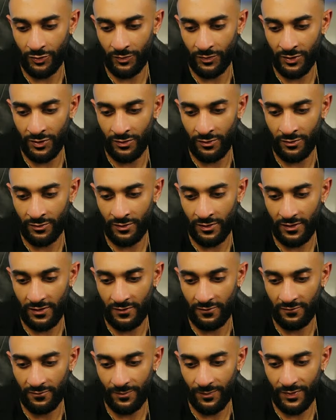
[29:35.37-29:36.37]
Put me
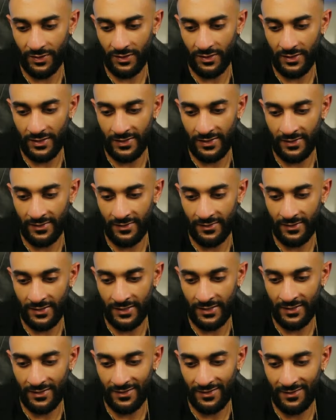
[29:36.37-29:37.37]
on
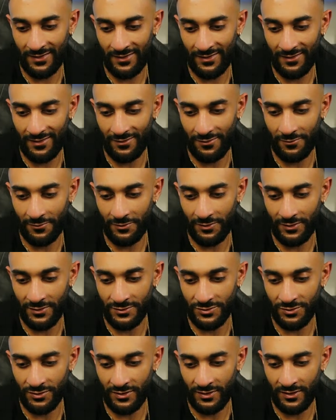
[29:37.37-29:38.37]
FBA gang. Oh, I
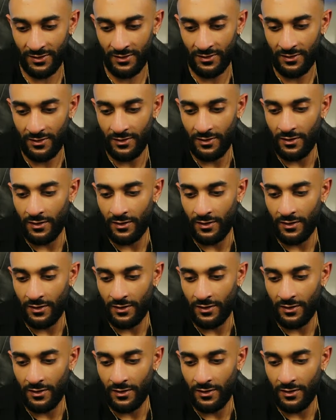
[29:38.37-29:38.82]
answered that.